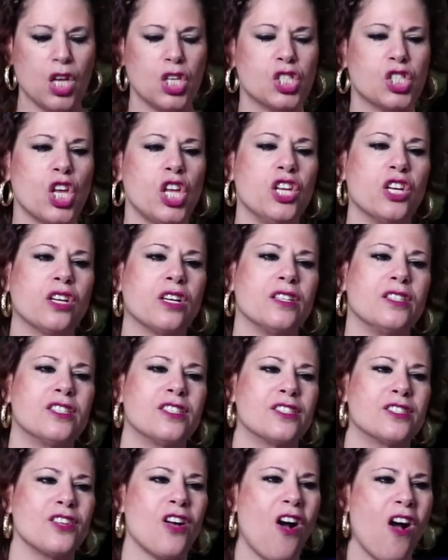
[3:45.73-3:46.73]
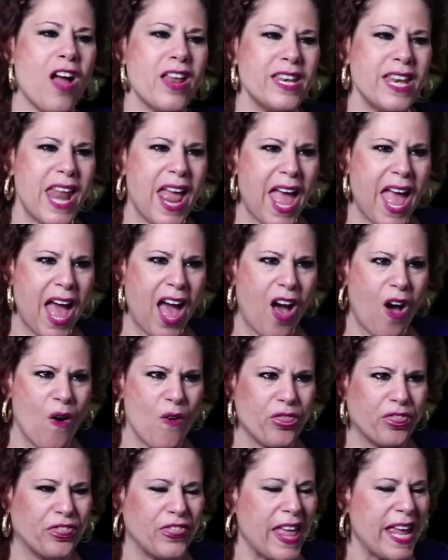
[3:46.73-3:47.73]
So you can start
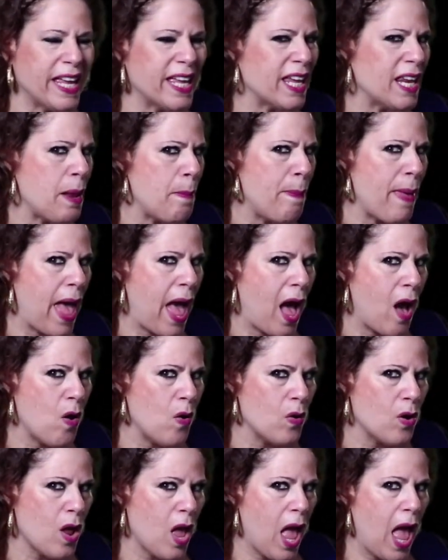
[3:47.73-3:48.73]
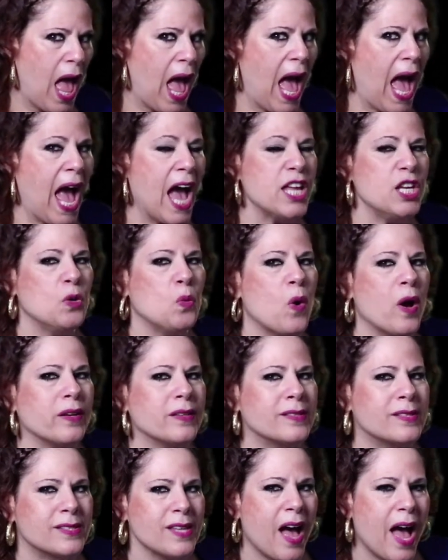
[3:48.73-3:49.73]
now thinking about how you
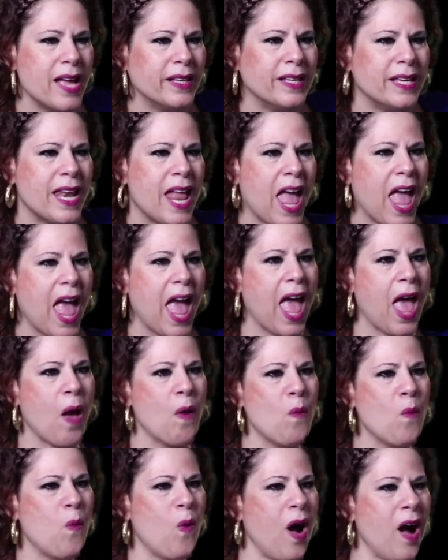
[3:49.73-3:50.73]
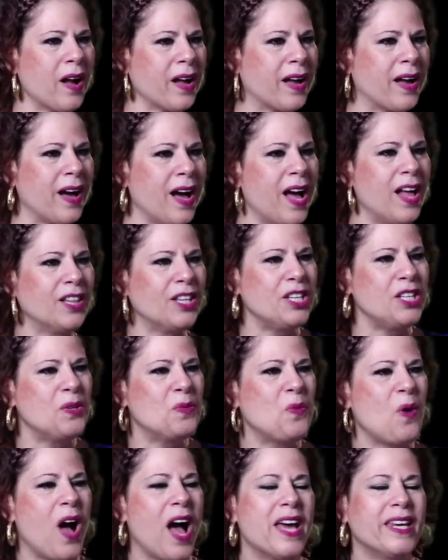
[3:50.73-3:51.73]
want to style it and what color
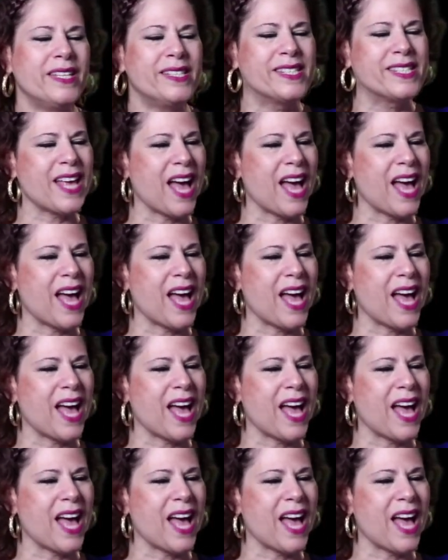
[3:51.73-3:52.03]
you want to